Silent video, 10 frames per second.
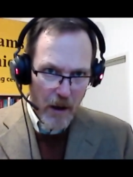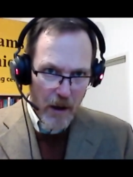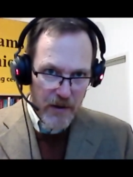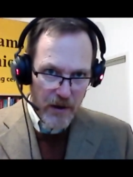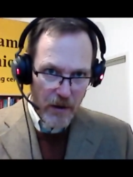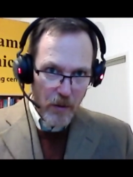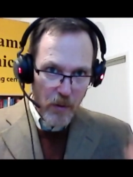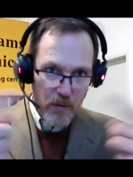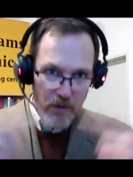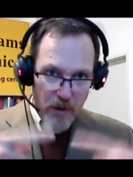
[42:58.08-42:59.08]
So
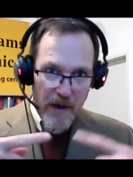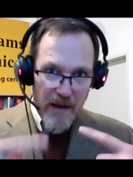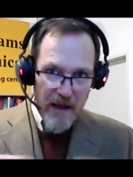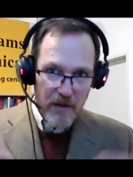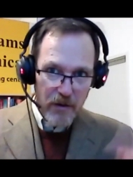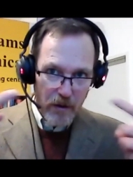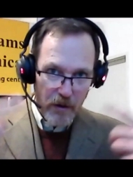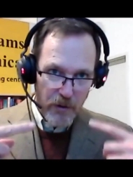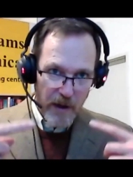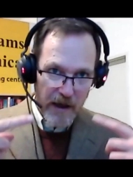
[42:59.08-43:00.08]
doing the internal
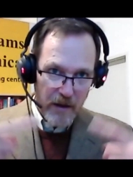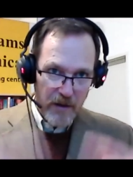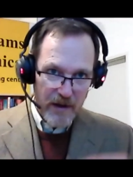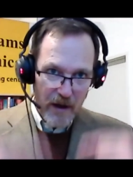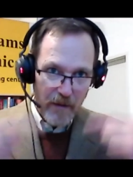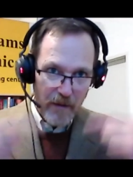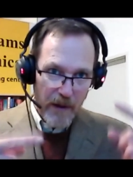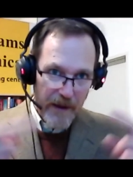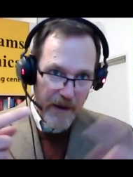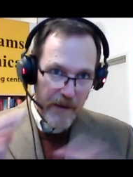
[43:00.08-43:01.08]
training yourself
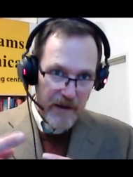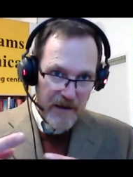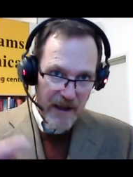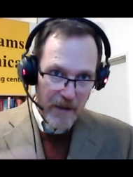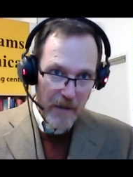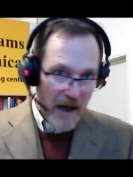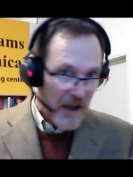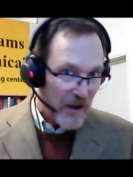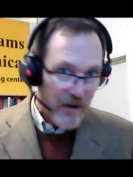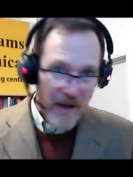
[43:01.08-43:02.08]
within the team,
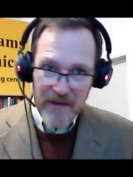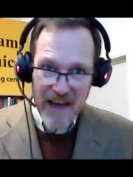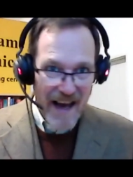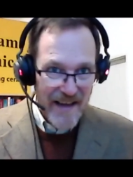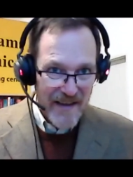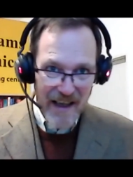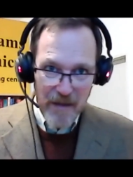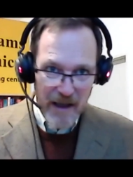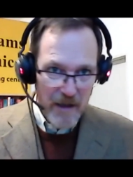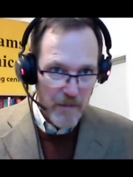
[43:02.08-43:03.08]
you don't have to ask
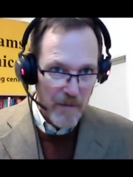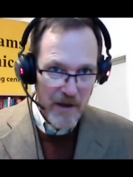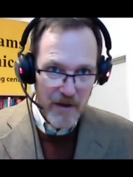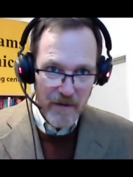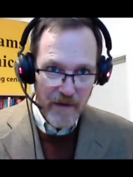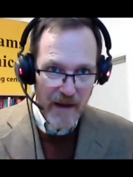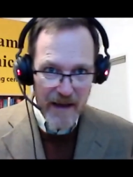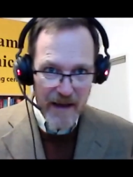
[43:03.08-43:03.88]
anybody's permission for that,